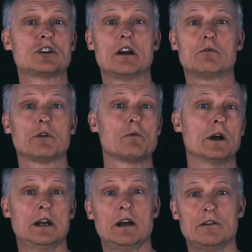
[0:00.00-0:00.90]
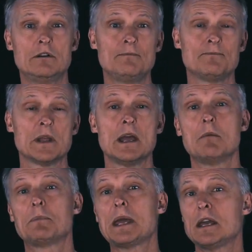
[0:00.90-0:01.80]
shared with one another.
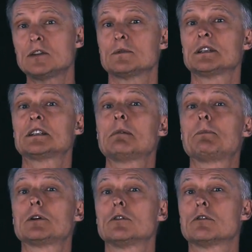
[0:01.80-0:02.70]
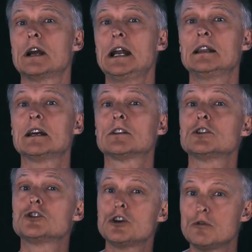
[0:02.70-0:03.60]
Peace was a typical greeting that
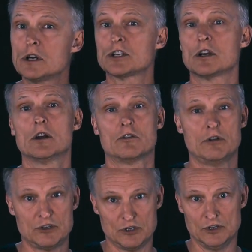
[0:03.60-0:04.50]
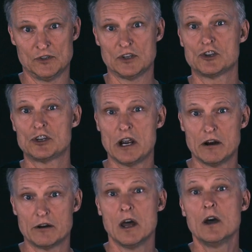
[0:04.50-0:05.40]
the Jewish Christians
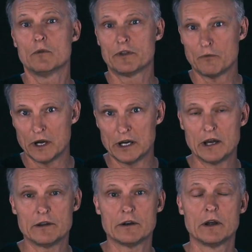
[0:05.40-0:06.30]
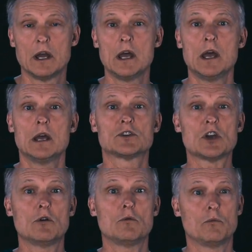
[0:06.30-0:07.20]
shared with one another.
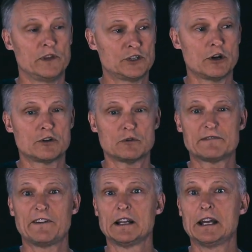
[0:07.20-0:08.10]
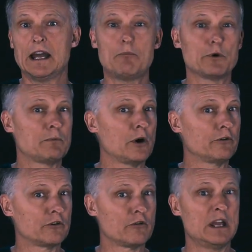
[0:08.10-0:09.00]
So the church was filling up with
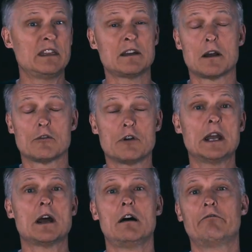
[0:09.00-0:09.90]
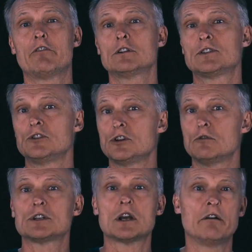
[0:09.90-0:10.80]
both Greek converts and
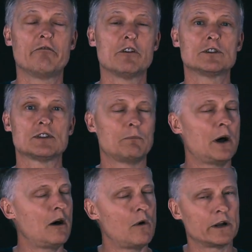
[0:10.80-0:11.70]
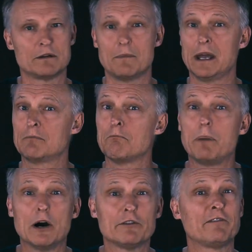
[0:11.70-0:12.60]
Jewish converts, and Paul wanted to make
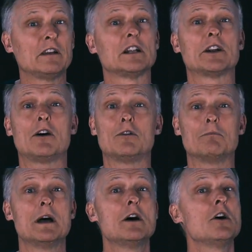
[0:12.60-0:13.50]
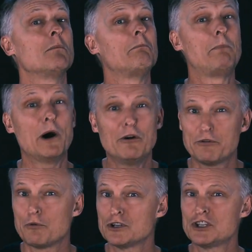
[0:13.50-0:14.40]
both feel at home.
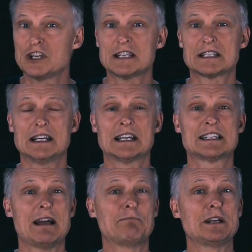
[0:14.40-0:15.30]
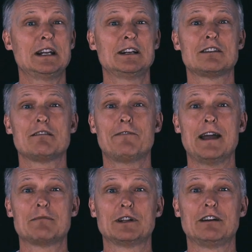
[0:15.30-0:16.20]
Both were just accepted into the
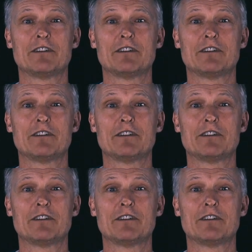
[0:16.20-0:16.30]
family